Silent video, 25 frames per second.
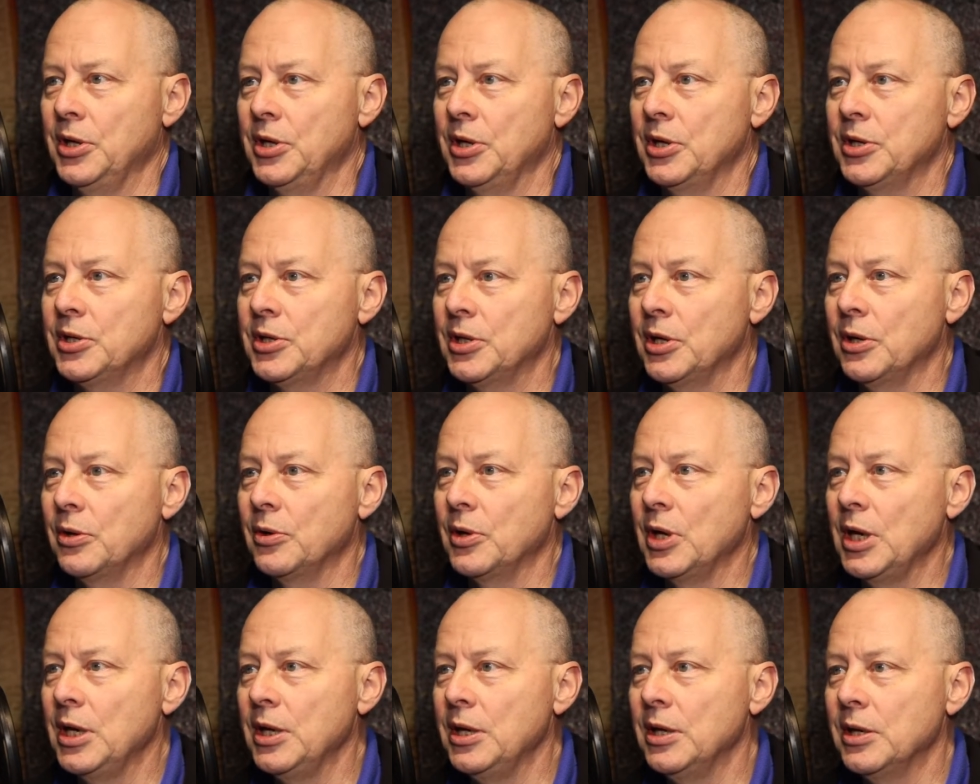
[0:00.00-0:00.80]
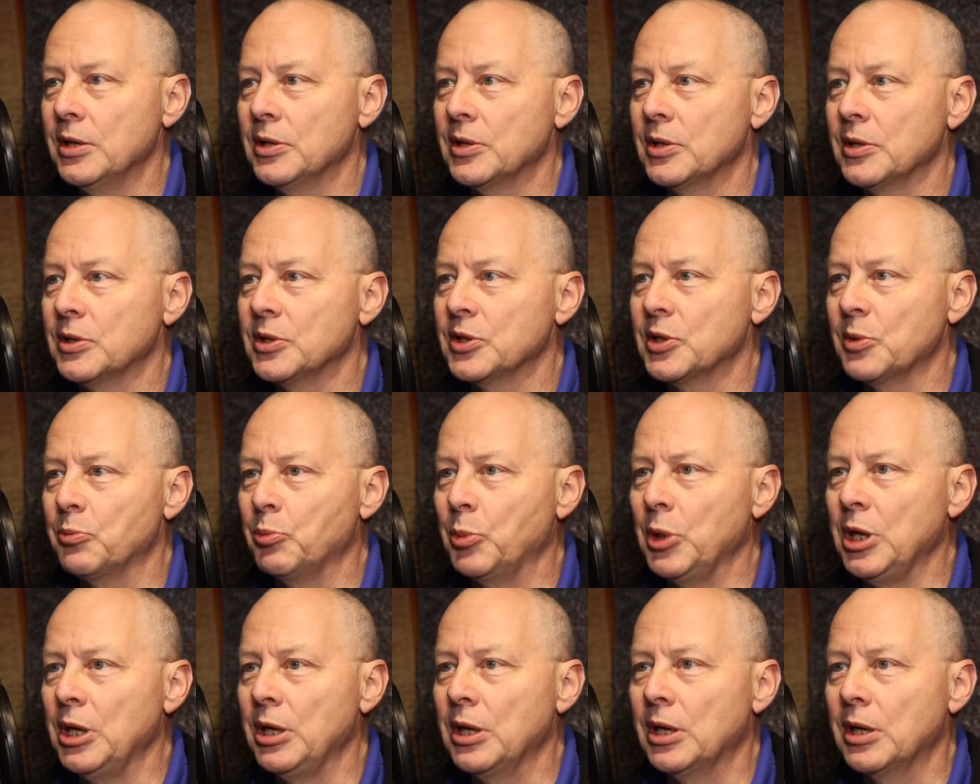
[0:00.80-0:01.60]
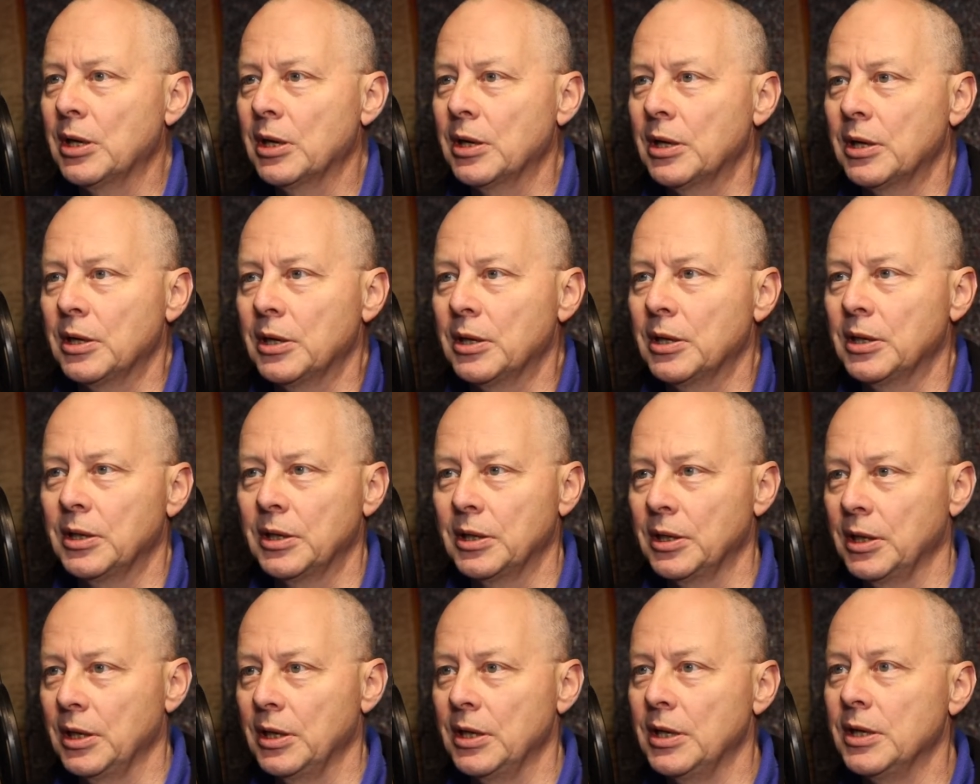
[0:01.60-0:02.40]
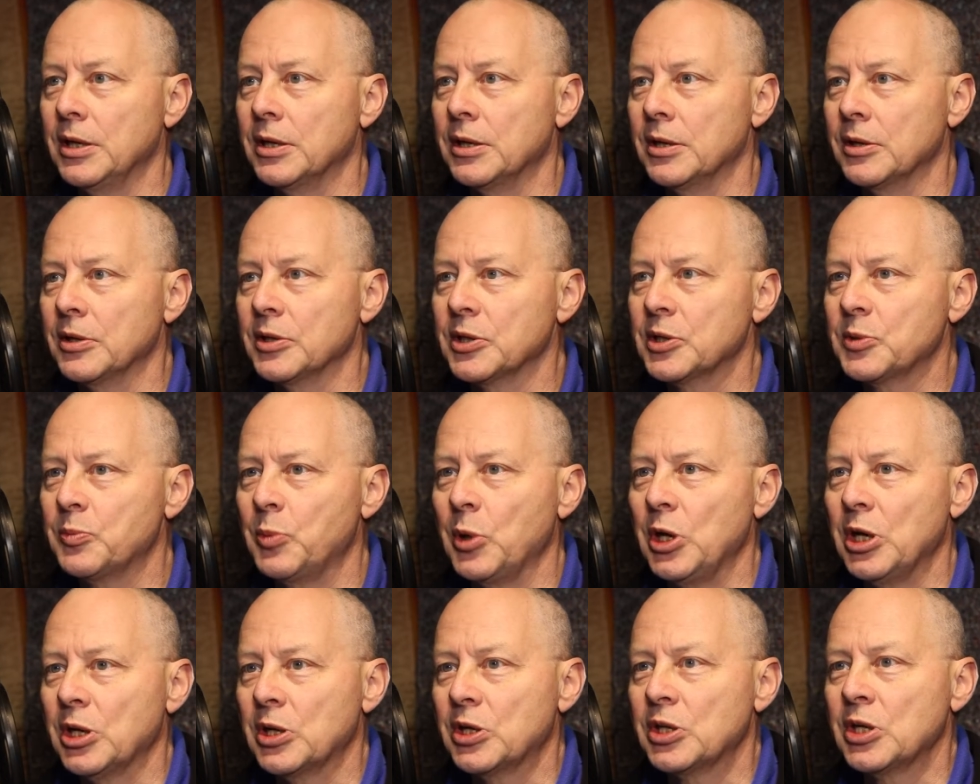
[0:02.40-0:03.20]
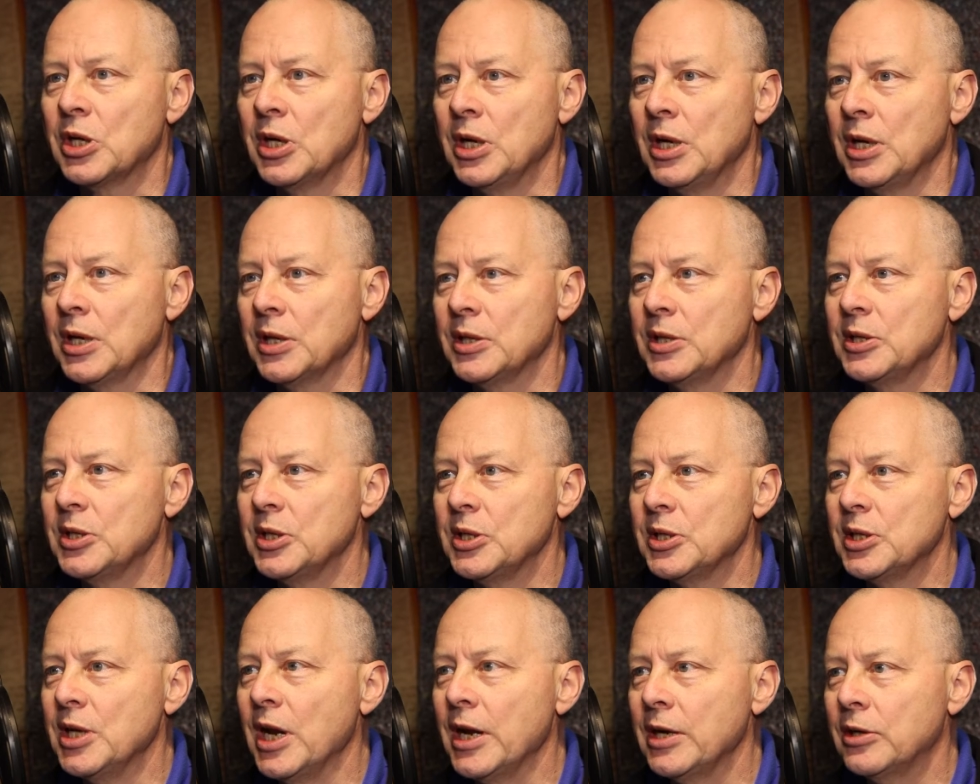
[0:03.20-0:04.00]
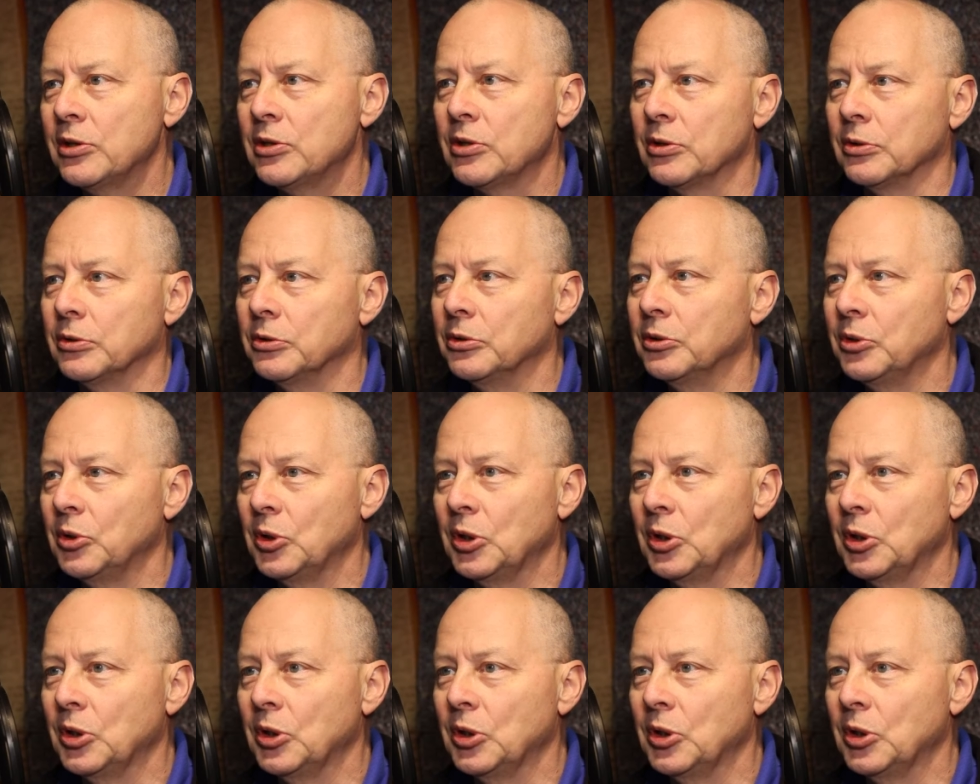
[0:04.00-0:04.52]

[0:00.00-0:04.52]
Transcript: So here there's a peak in the speech. This is natural.